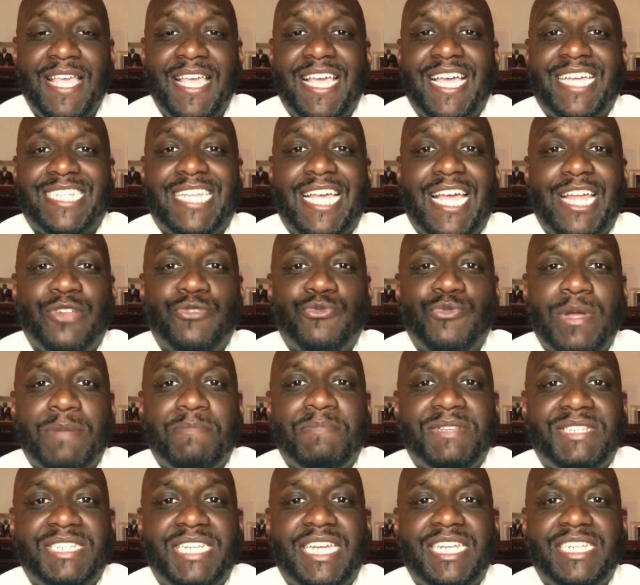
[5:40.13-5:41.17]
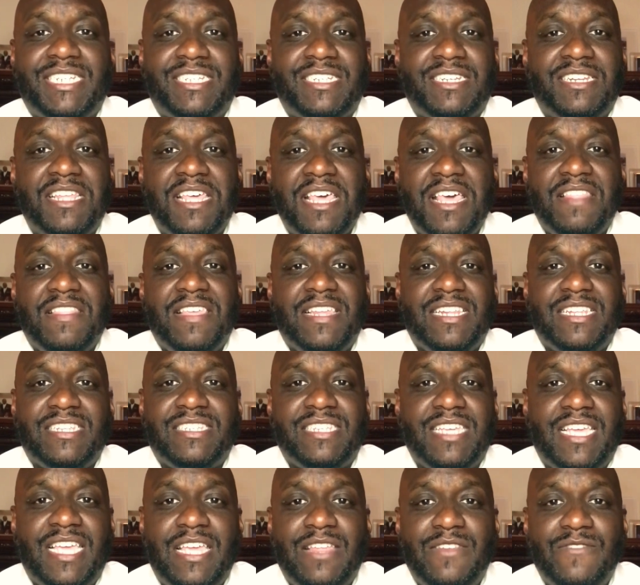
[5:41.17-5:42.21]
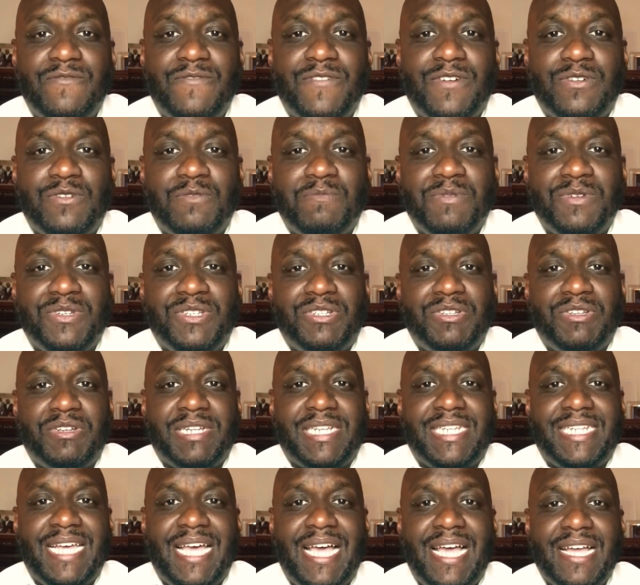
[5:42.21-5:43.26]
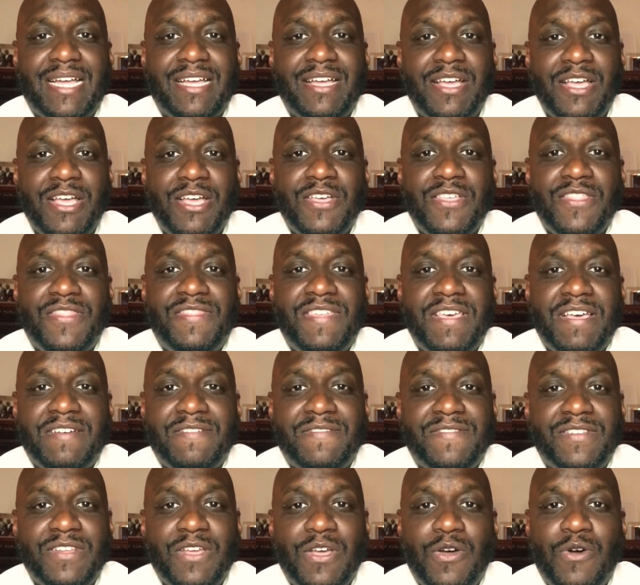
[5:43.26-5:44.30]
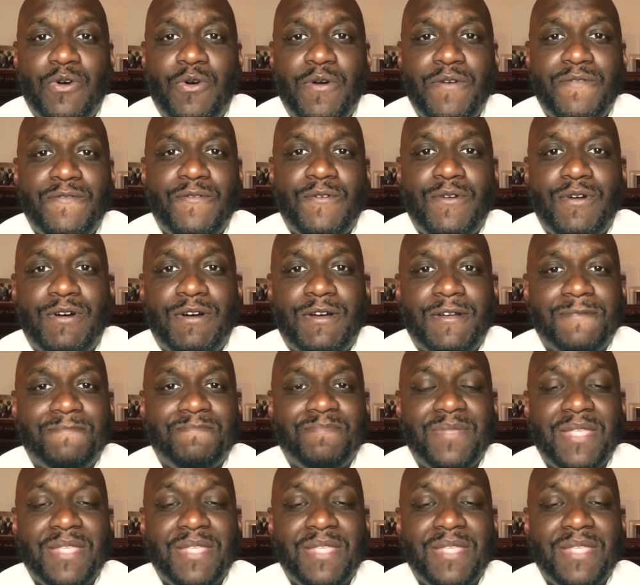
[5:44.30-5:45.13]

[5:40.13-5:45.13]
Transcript: has had a reputation that is invulnerable to attack, theft, or fraud.